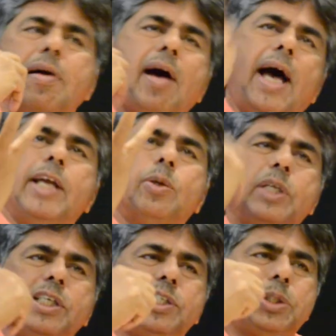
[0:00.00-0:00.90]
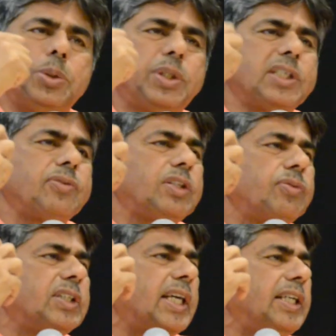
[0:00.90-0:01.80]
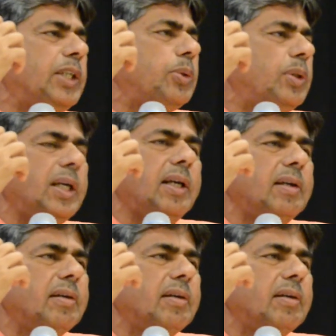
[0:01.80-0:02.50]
I know the institutions with which I need to deal.